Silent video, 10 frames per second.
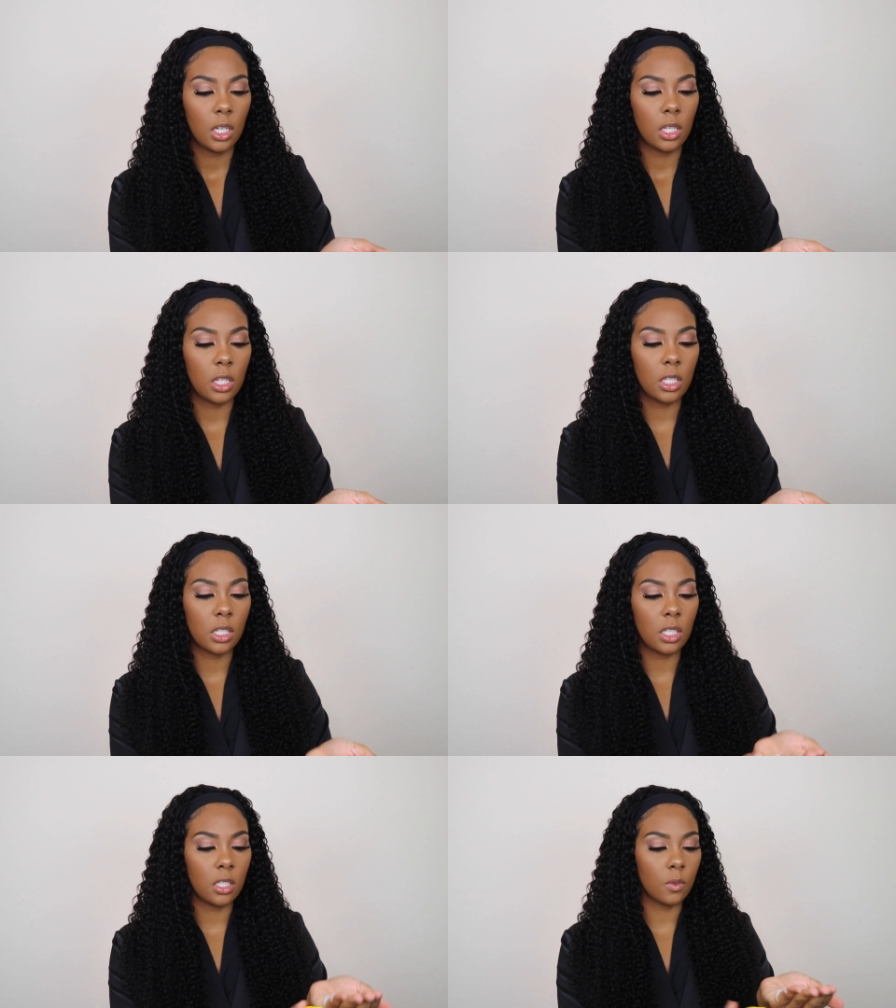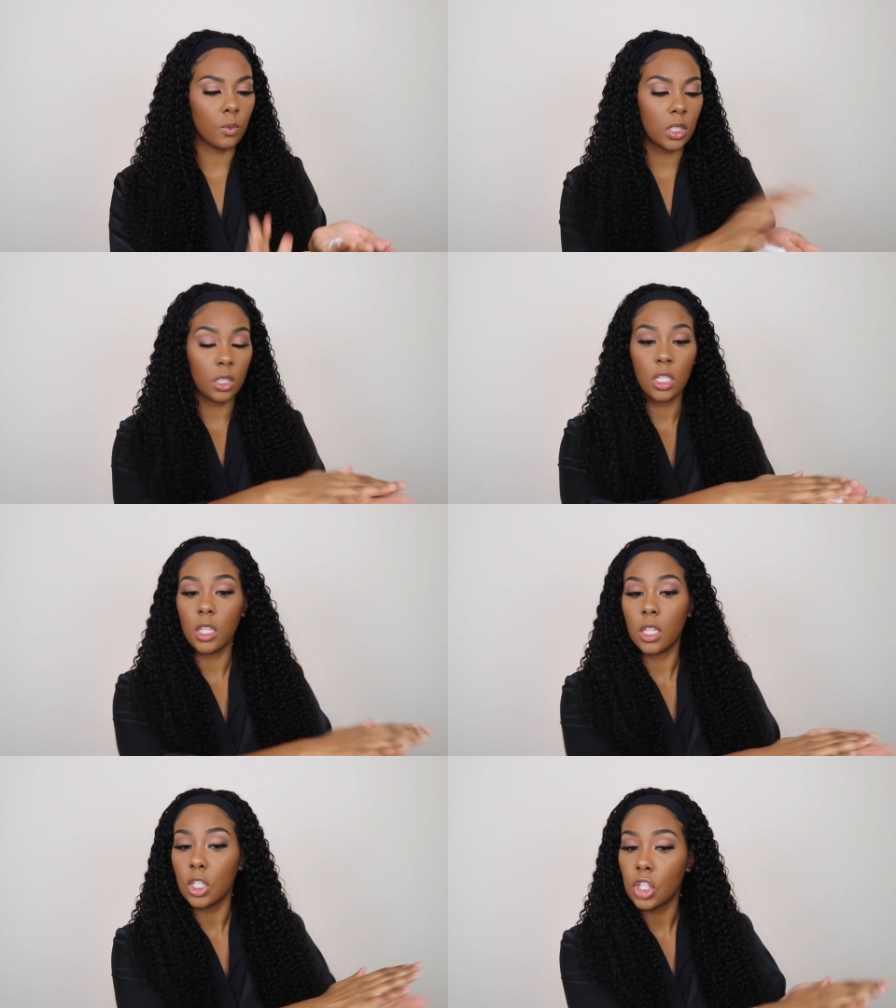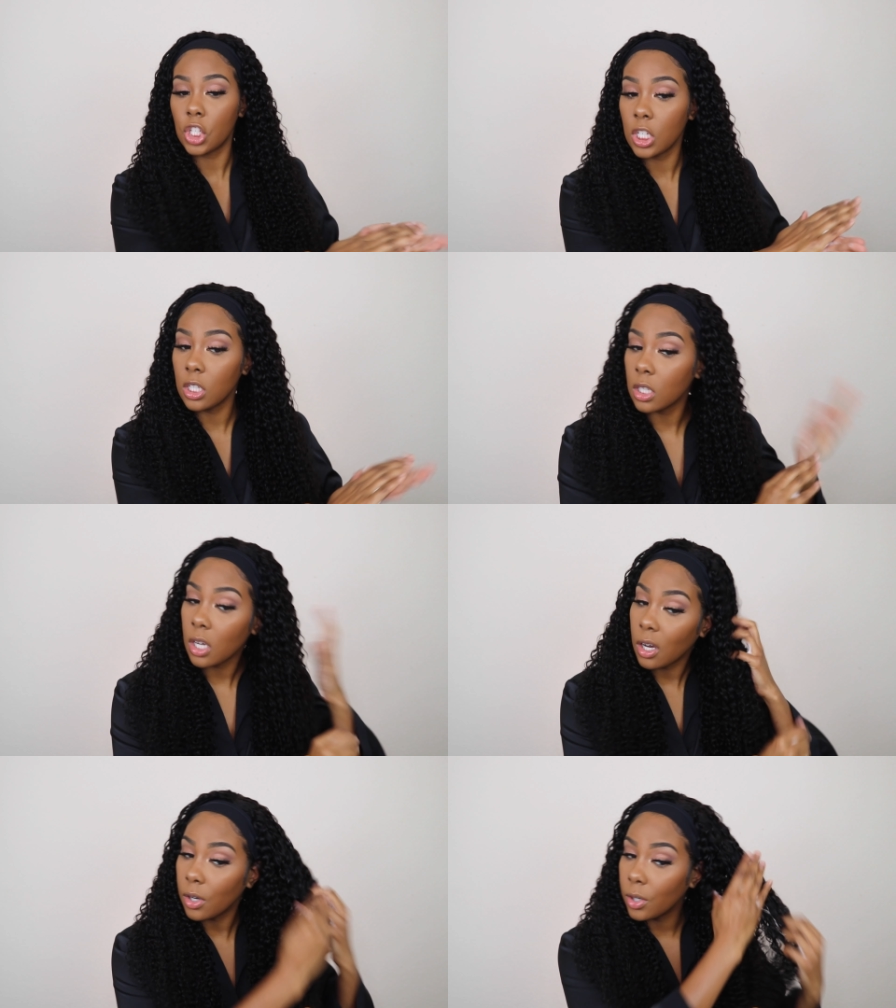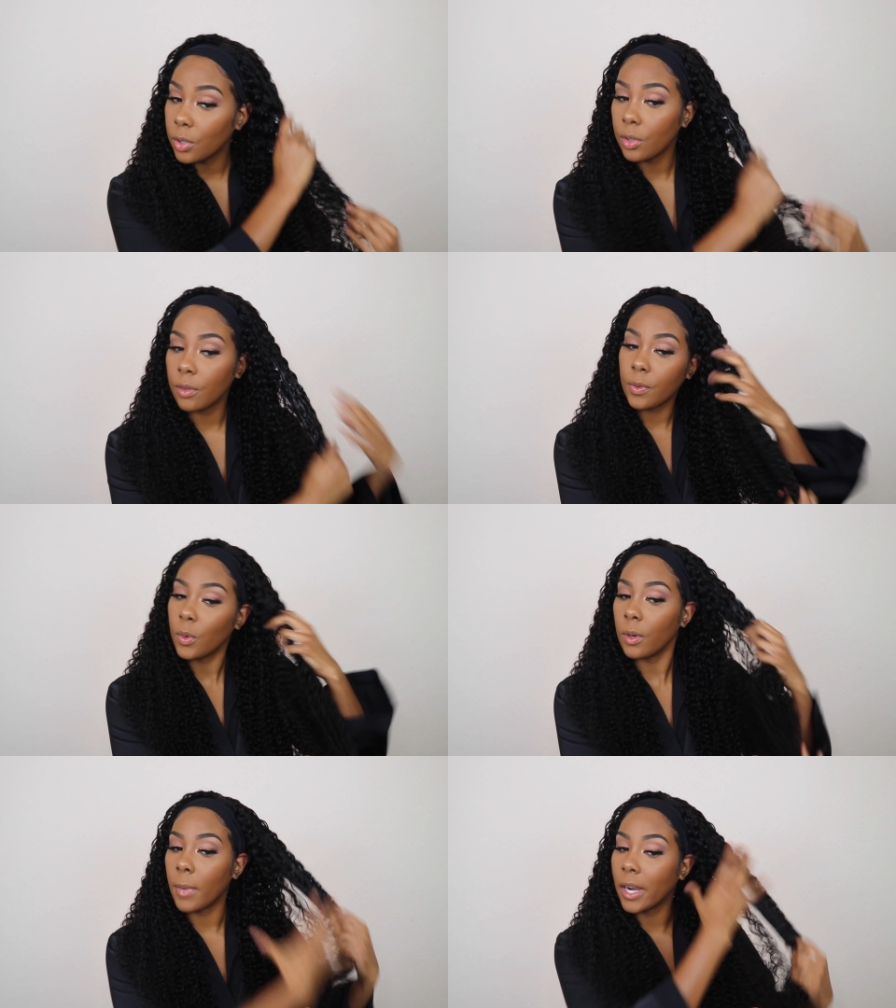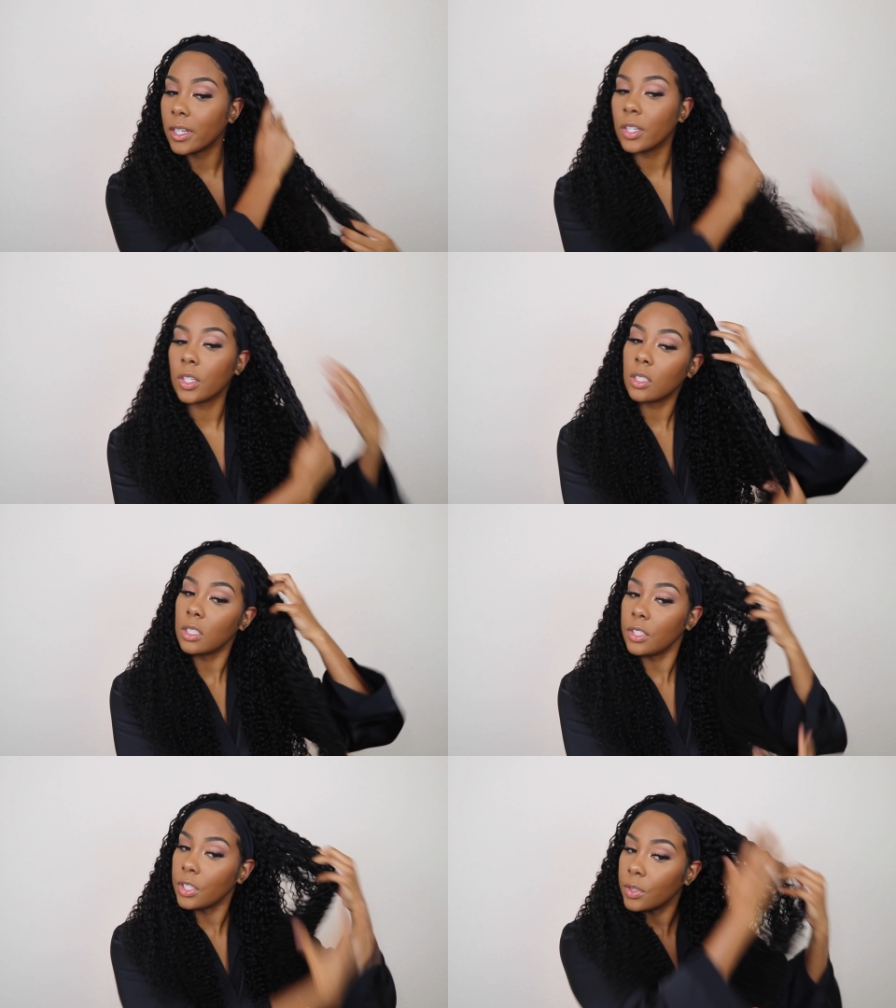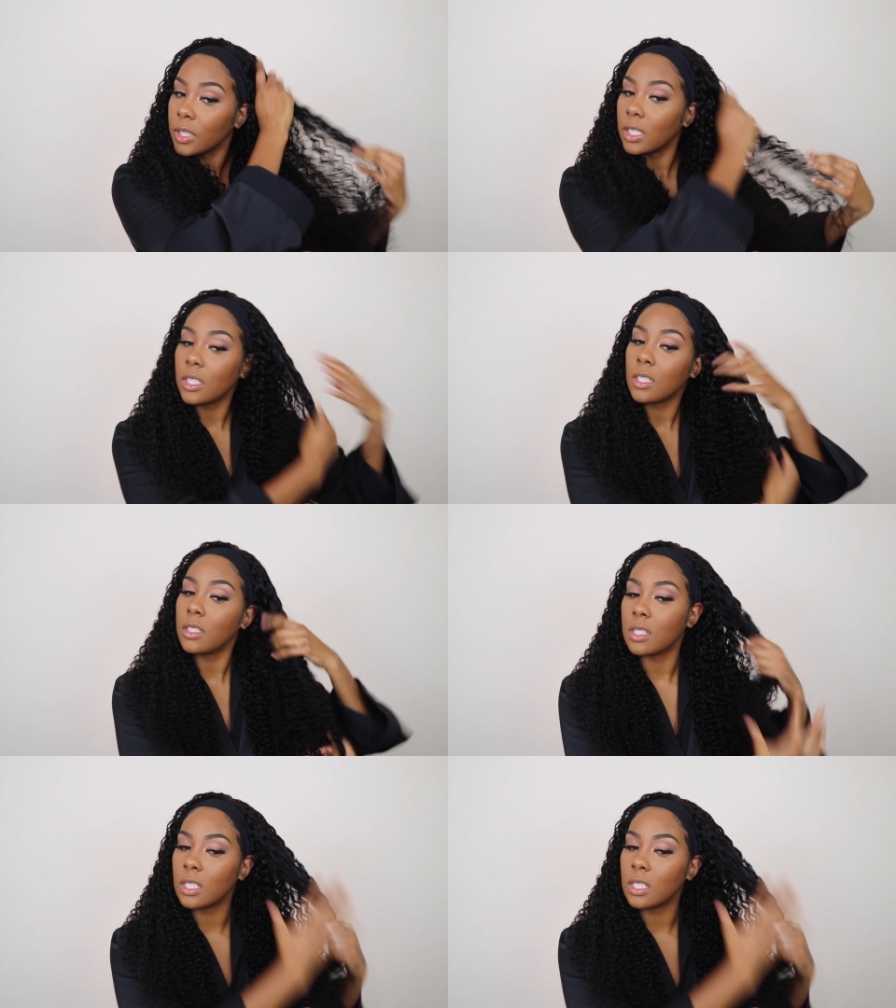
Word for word: This is really the cheat code for my curly units.